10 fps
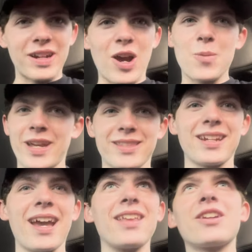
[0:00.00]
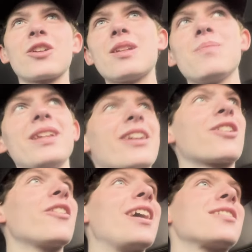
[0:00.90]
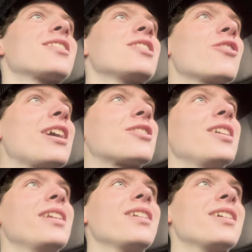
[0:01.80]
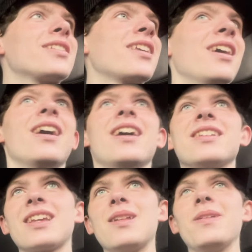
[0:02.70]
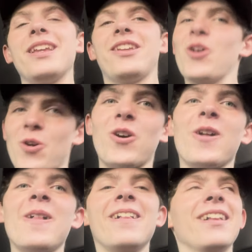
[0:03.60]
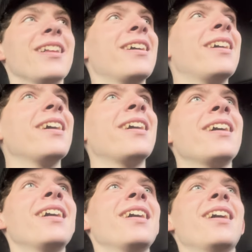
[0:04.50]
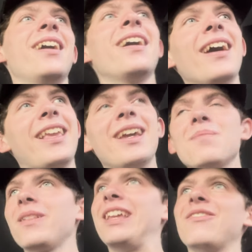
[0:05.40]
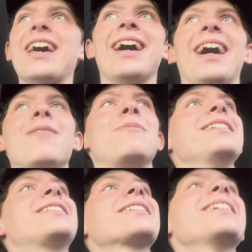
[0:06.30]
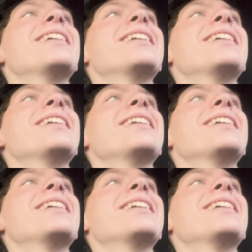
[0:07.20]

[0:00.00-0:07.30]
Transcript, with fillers: in our pit tonight that are going to be there congratulating us. Yeah! It's going to be cool. I can't believe that happened.